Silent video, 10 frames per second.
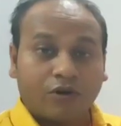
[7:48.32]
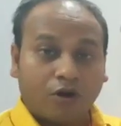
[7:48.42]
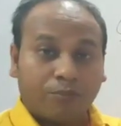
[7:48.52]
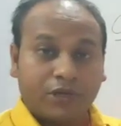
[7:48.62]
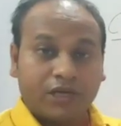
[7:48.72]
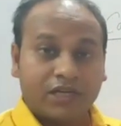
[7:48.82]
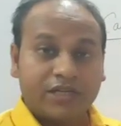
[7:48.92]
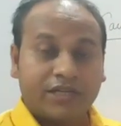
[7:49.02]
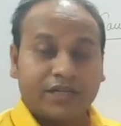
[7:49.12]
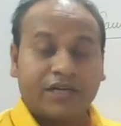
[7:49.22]

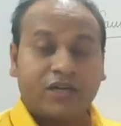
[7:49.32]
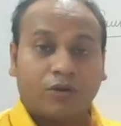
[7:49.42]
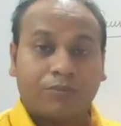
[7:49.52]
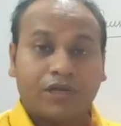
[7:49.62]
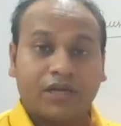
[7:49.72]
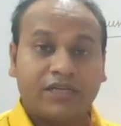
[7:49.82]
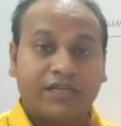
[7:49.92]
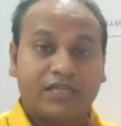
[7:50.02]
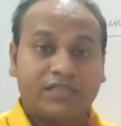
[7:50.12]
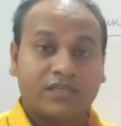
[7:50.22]
Optically rarer and optically
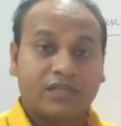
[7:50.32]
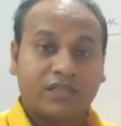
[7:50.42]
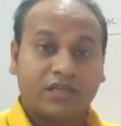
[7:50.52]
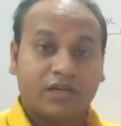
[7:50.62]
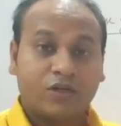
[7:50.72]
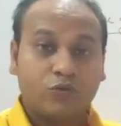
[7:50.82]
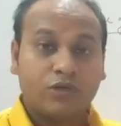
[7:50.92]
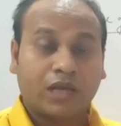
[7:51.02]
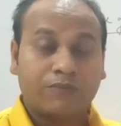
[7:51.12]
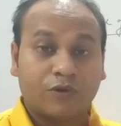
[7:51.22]
denser, there are two
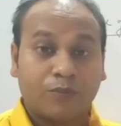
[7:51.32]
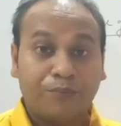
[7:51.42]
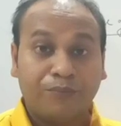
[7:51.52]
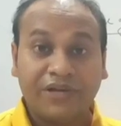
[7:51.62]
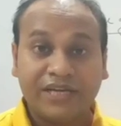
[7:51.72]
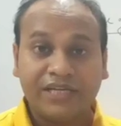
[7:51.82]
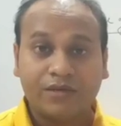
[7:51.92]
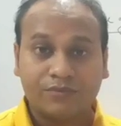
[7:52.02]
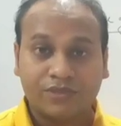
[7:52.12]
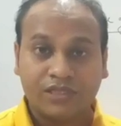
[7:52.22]
types of
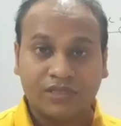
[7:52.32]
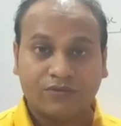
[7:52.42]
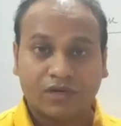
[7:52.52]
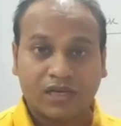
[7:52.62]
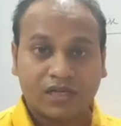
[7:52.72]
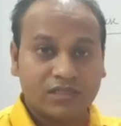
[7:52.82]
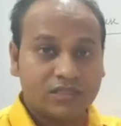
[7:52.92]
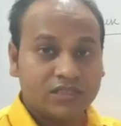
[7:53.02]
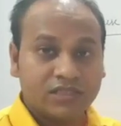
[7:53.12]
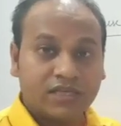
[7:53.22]
mediums. What are
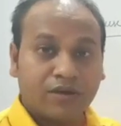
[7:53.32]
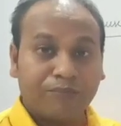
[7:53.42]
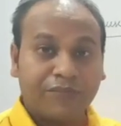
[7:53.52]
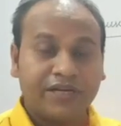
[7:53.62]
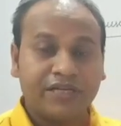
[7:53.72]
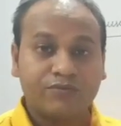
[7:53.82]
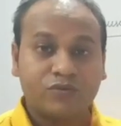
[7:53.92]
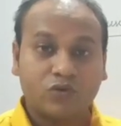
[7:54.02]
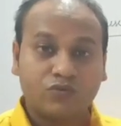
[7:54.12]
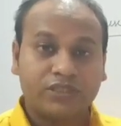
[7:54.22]
these? These are mediums
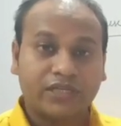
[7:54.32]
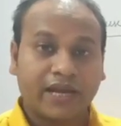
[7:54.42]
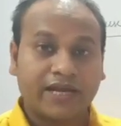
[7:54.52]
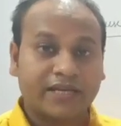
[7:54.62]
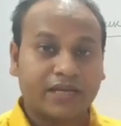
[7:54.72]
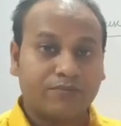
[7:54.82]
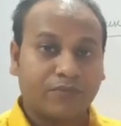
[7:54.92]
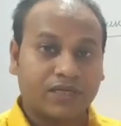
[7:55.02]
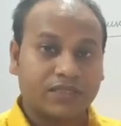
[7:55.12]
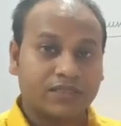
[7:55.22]
through which light can
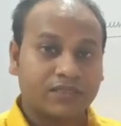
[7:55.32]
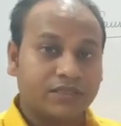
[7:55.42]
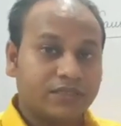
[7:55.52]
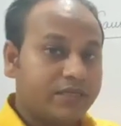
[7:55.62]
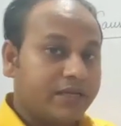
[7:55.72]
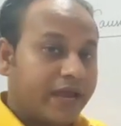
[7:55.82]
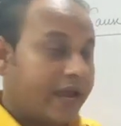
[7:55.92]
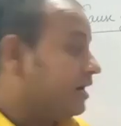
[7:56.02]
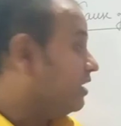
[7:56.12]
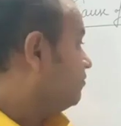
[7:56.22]
pass.
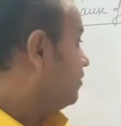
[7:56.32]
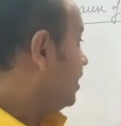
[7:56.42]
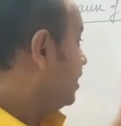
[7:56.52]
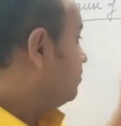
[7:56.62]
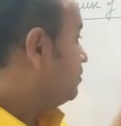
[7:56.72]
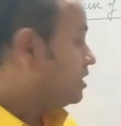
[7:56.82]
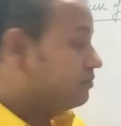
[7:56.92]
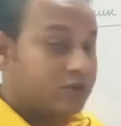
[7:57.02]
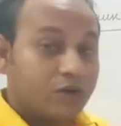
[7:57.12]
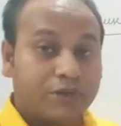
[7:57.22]
And if any
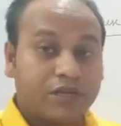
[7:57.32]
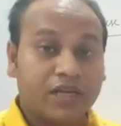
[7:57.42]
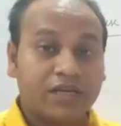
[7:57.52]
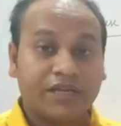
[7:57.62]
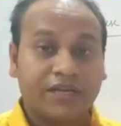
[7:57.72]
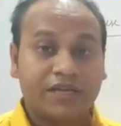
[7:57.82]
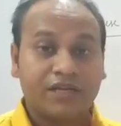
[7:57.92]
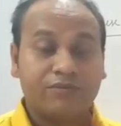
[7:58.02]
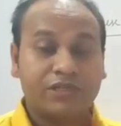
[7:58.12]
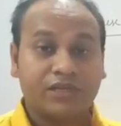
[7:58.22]
medium is optically
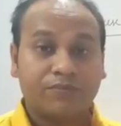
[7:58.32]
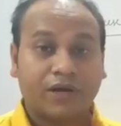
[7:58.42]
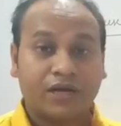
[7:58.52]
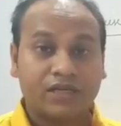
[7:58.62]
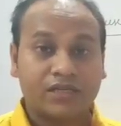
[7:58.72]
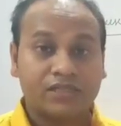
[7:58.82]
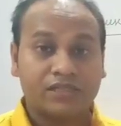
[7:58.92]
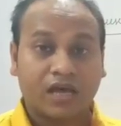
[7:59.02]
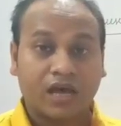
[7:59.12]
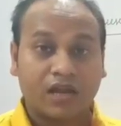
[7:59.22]
rarer, means the
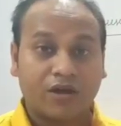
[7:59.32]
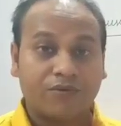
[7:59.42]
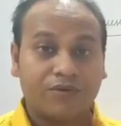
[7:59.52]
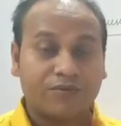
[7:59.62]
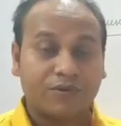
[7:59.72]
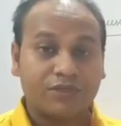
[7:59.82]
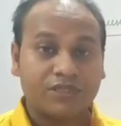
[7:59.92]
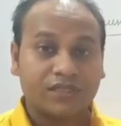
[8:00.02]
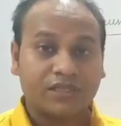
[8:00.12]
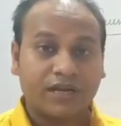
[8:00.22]
particles are away from
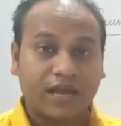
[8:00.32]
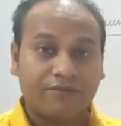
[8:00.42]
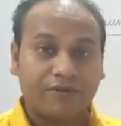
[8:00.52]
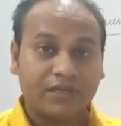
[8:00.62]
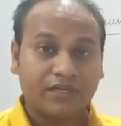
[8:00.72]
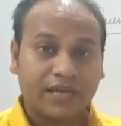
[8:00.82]
each other, having